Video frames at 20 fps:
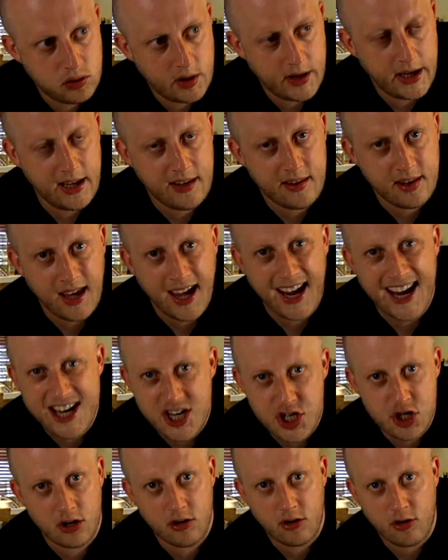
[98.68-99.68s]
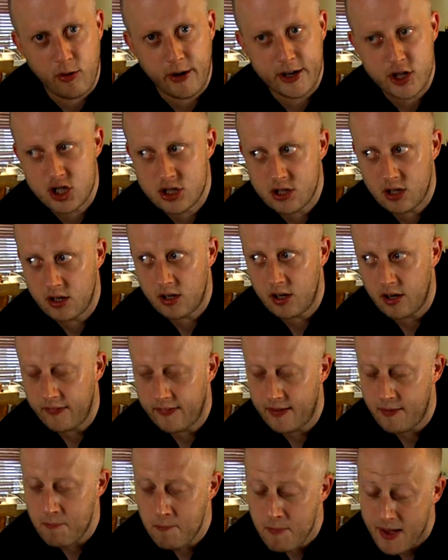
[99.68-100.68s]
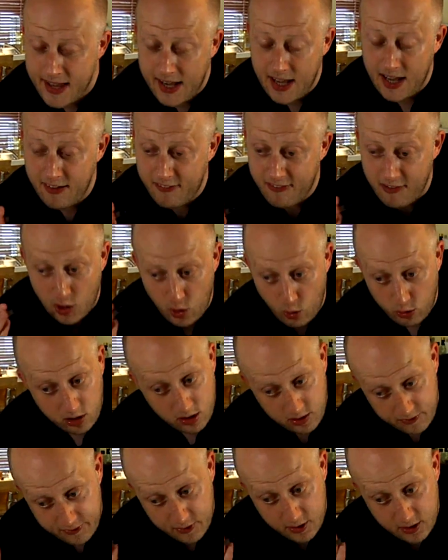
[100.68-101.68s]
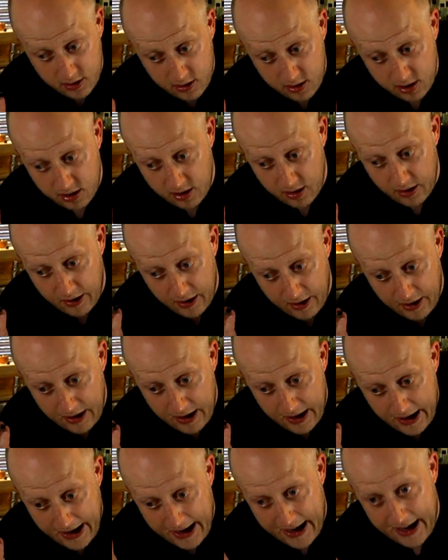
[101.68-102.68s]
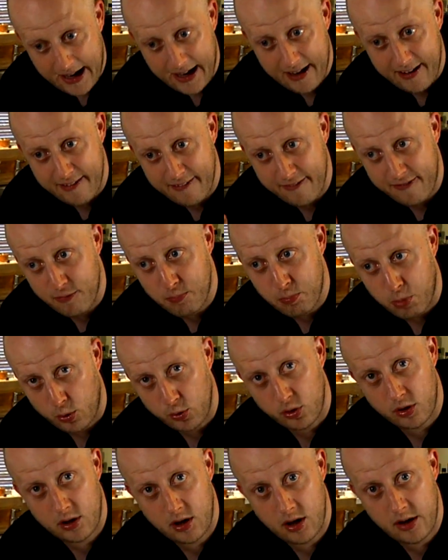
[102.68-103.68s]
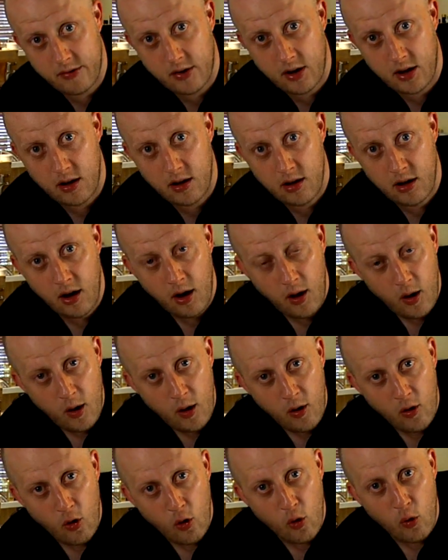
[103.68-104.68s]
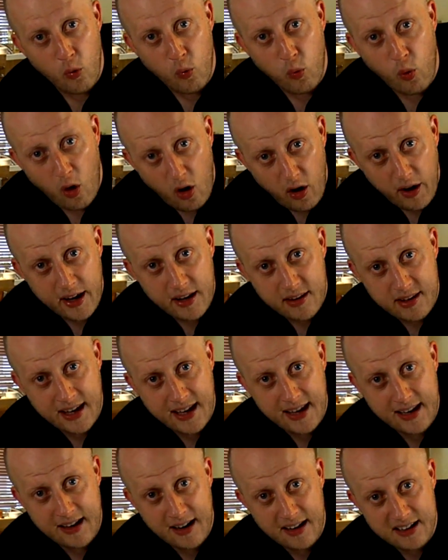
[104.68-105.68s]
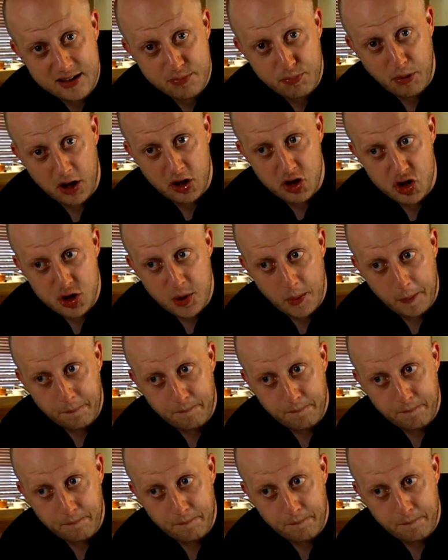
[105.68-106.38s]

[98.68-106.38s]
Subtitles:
It's the age-old question that many philosophers have pondered over. What is in a sponge?